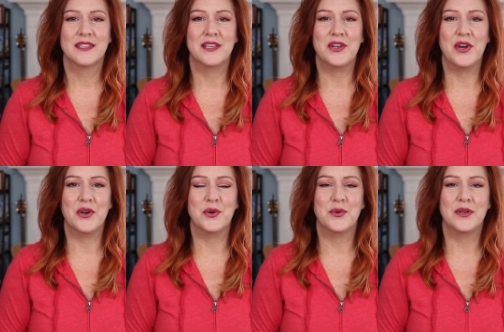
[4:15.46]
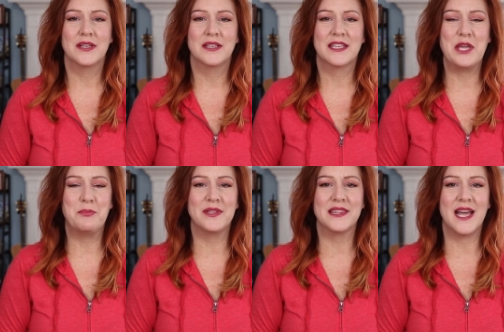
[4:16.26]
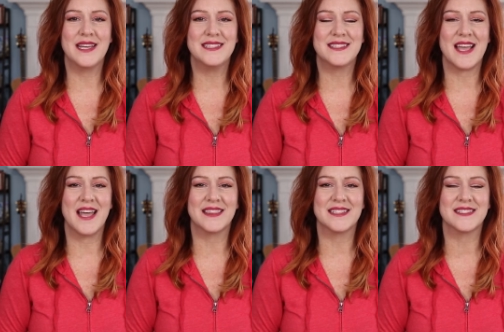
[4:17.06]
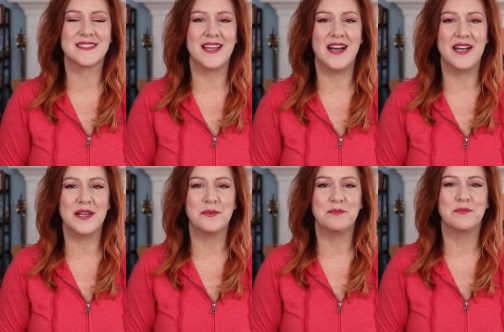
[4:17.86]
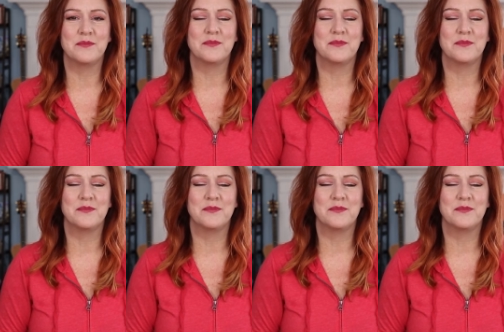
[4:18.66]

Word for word: You know, keep it light at this time.